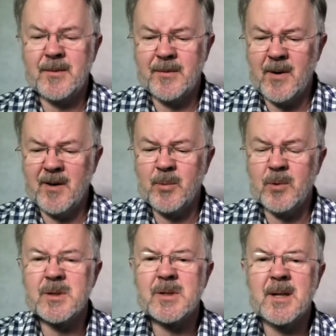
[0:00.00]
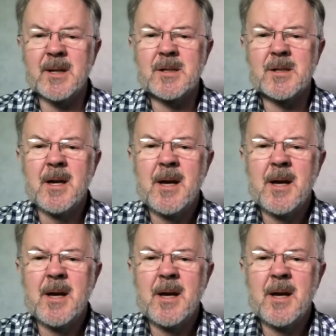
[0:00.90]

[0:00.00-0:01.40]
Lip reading: to 5.6.